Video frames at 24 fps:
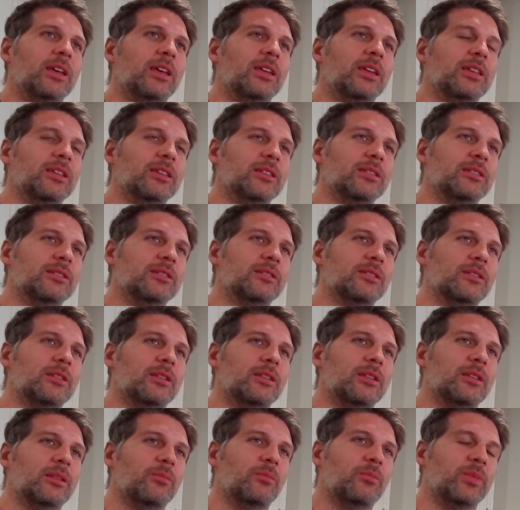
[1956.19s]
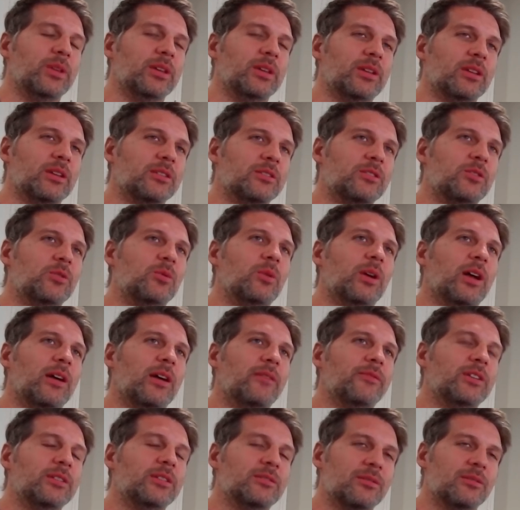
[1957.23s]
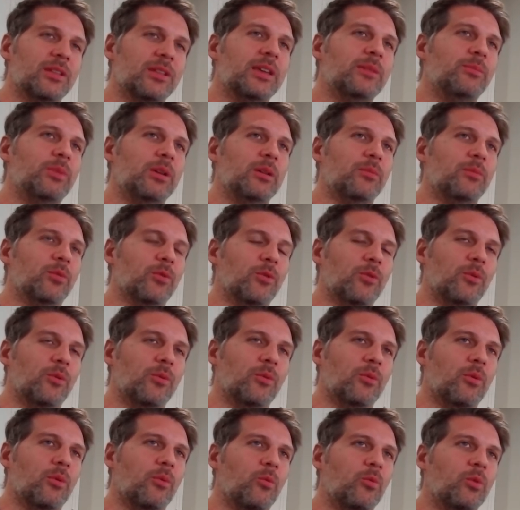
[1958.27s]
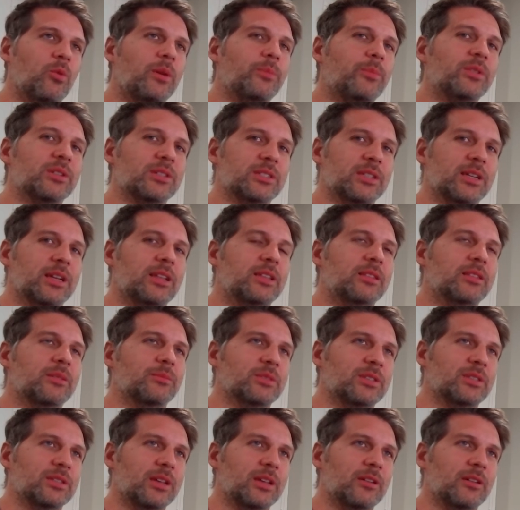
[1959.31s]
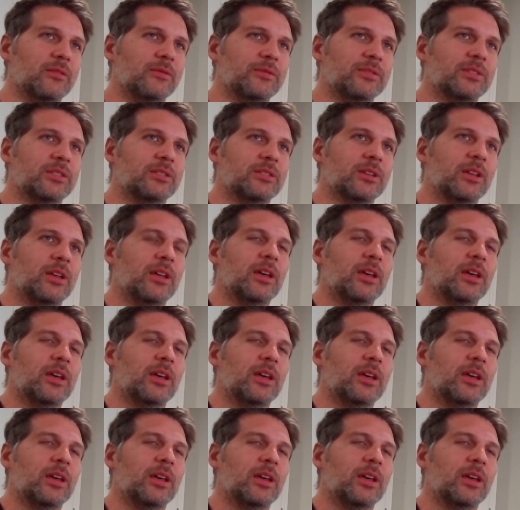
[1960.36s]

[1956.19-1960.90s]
is because you have these lay people representing themselves